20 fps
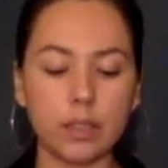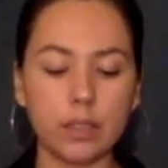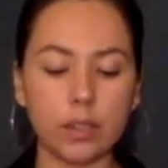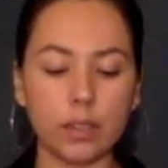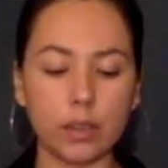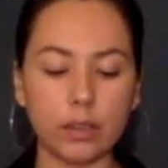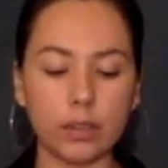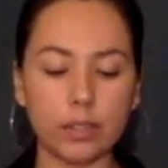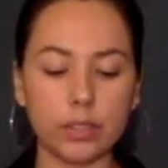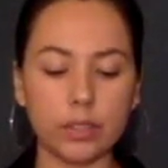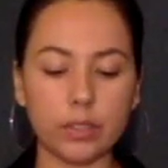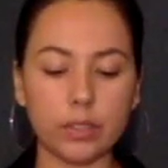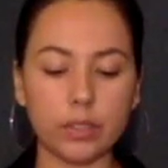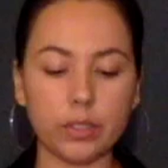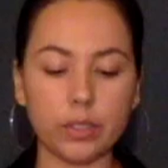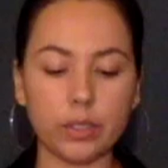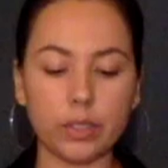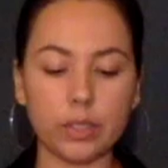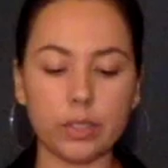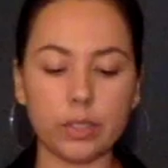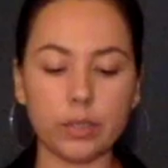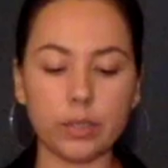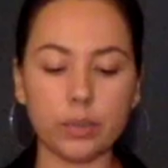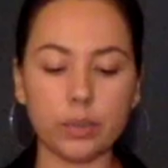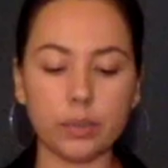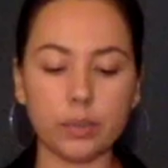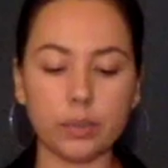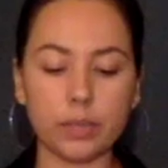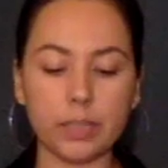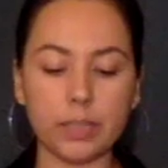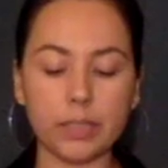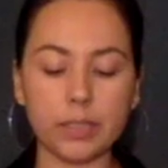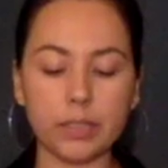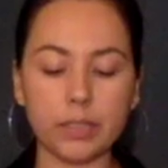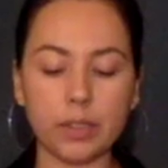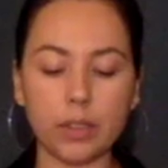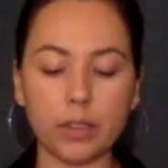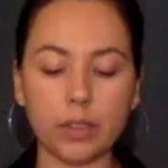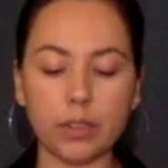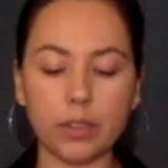The officers took us to a place
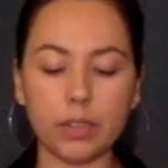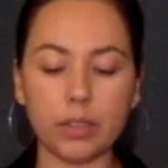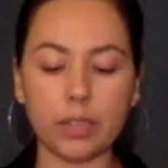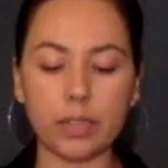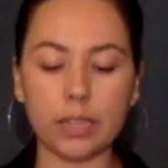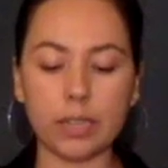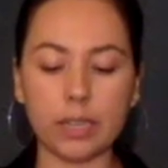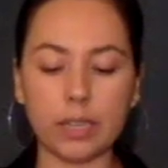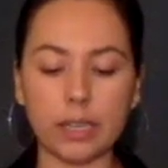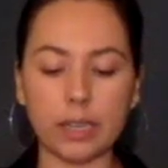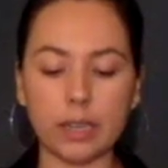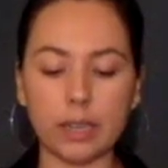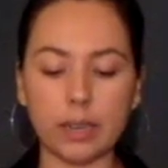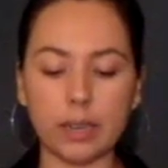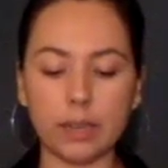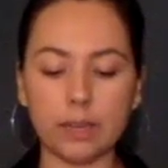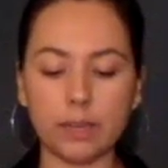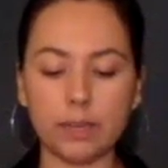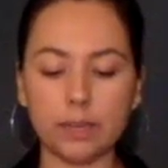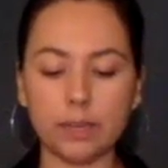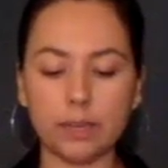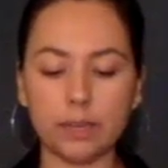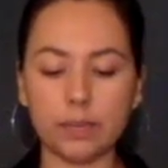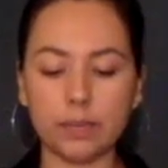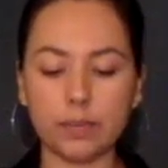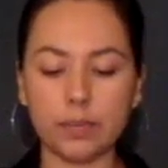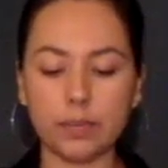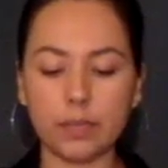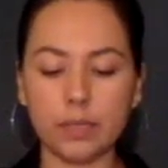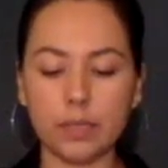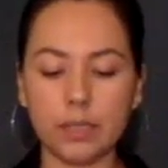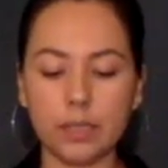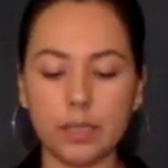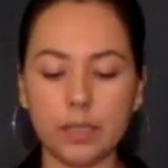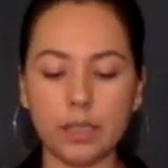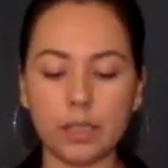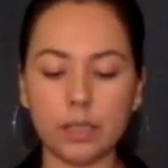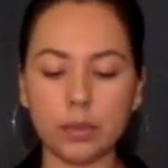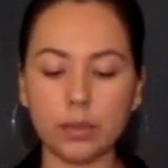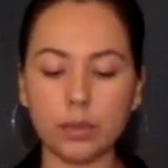called La Hielera.
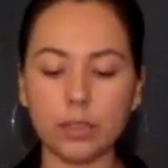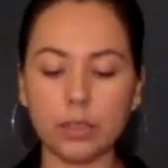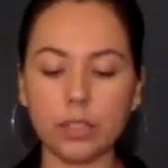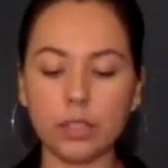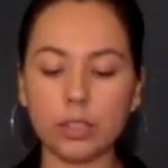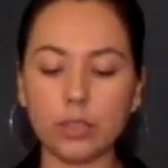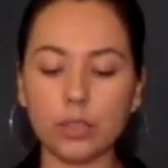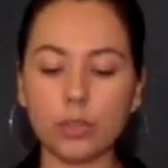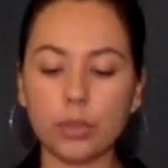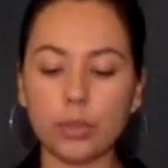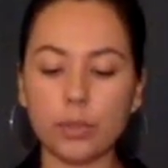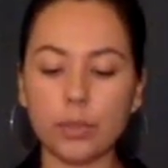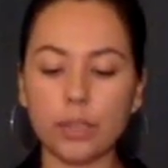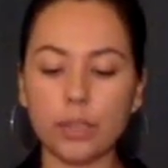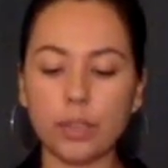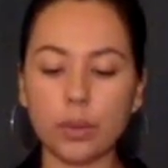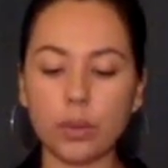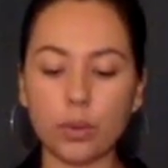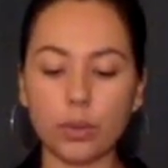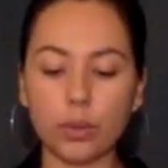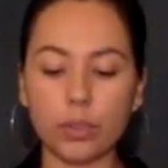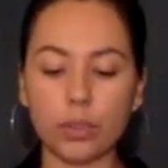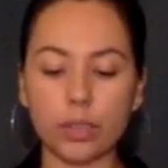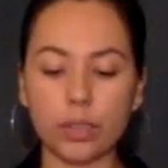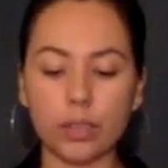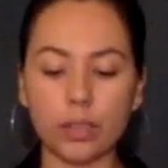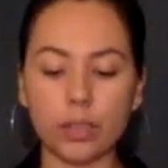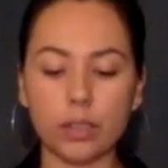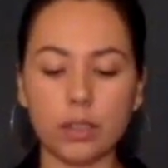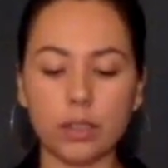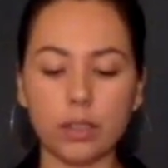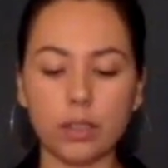It was extremely cold there.